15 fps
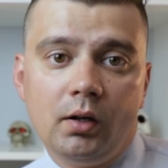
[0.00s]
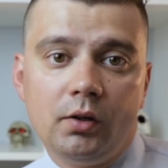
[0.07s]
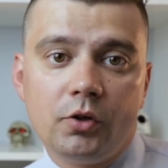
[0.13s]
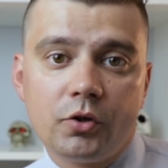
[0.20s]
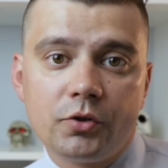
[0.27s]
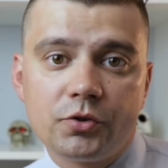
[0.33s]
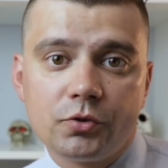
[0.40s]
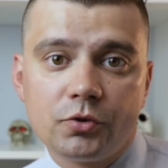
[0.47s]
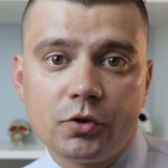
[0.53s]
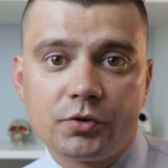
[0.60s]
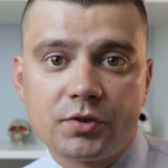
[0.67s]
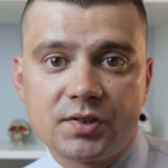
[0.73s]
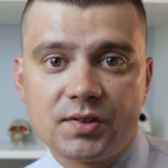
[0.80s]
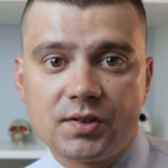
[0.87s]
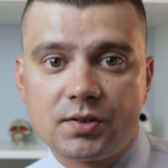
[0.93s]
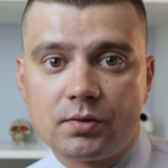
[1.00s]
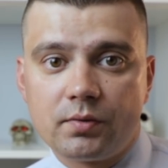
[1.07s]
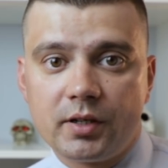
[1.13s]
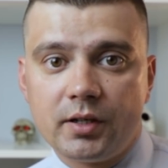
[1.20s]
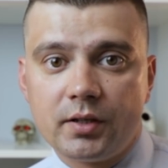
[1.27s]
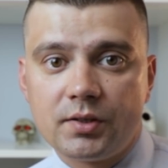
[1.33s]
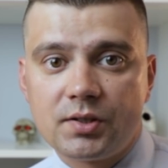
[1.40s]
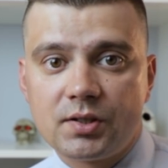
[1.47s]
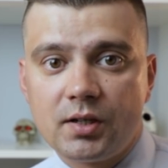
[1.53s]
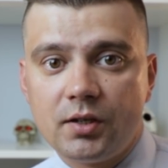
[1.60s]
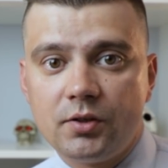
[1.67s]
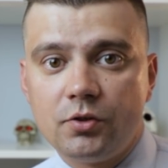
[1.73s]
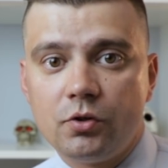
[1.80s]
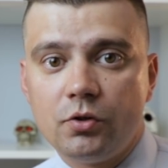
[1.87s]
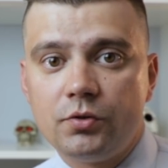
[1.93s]
Learn to notice these triggers
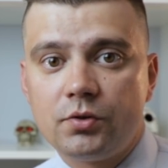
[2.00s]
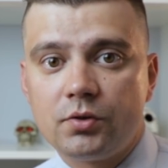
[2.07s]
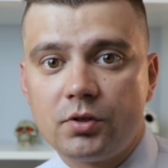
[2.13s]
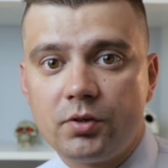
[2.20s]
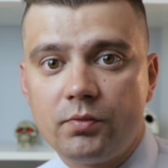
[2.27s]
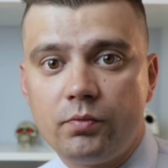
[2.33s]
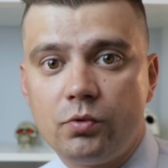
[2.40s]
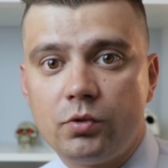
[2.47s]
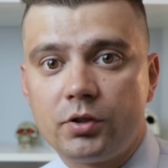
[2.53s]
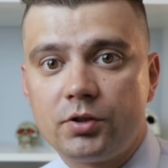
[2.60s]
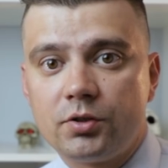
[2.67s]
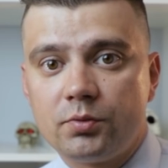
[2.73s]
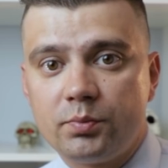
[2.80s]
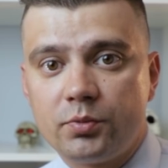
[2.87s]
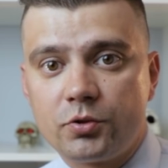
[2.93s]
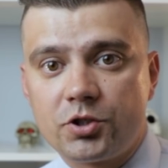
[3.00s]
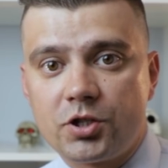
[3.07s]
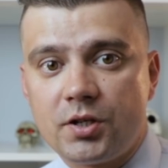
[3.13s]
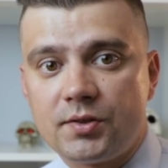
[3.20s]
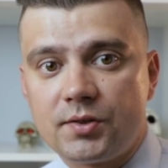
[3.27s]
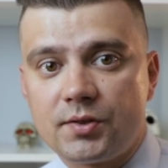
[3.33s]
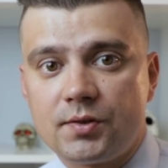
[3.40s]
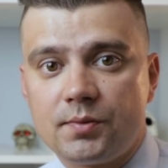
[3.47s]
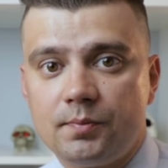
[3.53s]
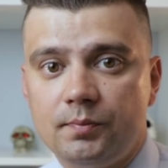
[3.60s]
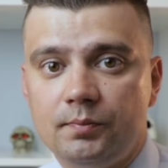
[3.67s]
and not reward purchases.